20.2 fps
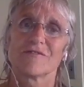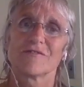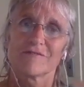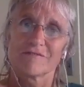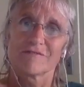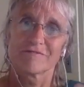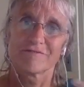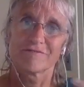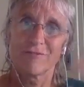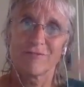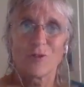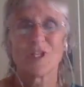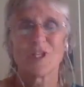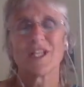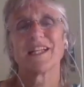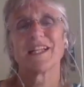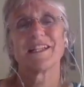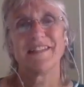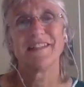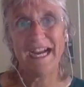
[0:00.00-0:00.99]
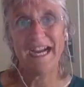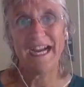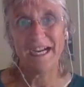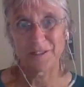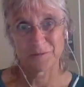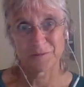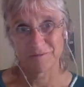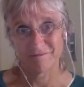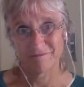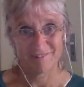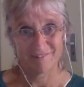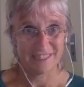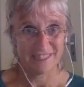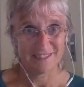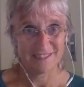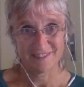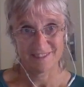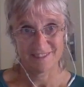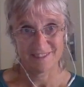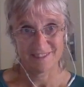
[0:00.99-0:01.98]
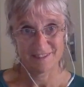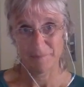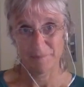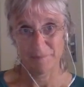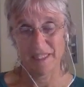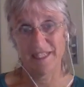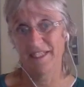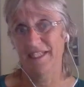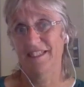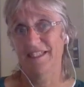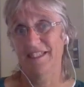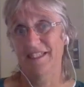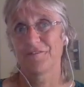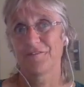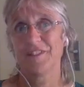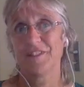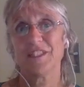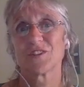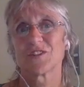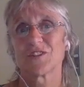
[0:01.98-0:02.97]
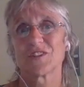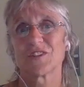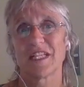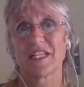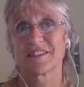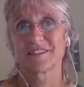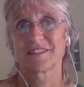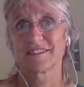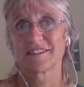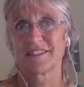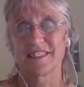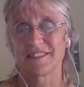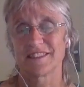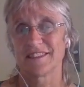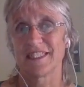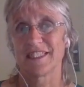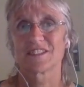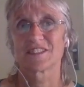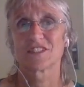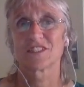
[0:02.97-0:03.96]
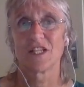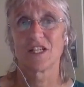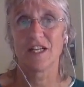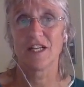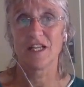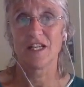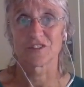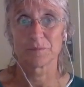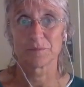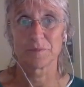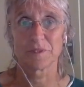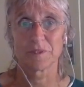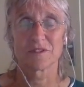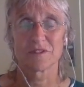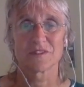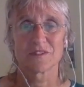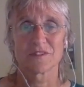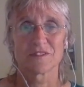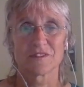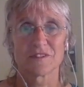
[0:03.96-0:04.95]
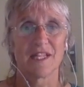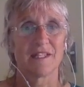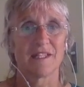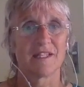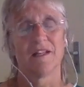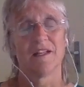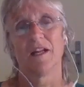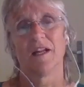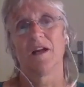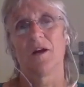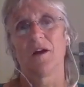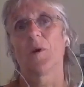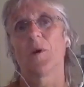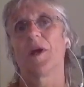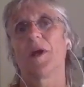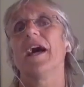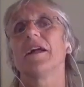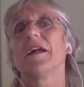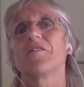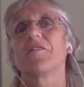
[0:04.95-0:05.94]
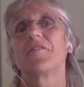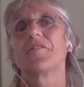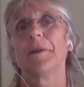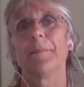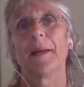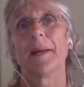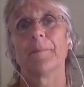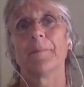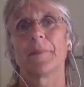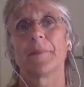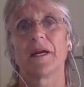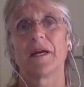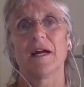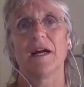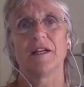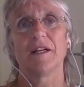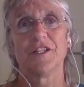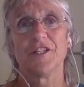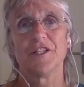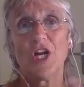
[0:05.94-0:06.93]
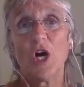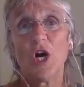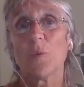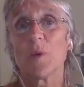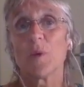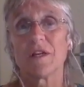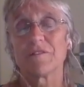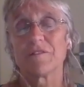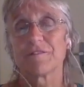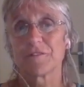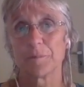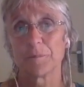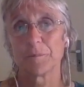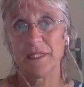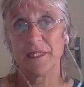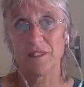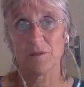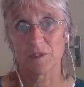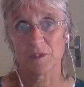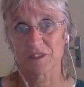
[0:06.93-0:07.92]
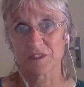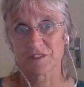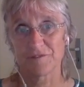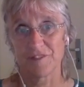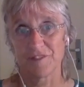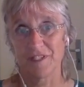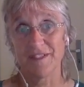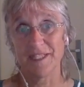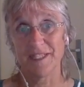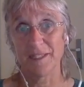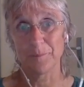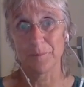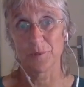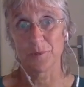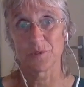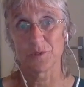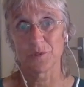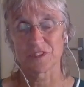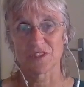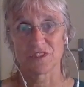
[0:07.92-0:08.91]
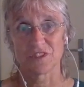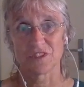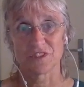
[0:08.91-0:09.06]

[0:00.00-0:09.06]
falling down. And that feels as that there's loss, because then what I remember knowing for me was very important.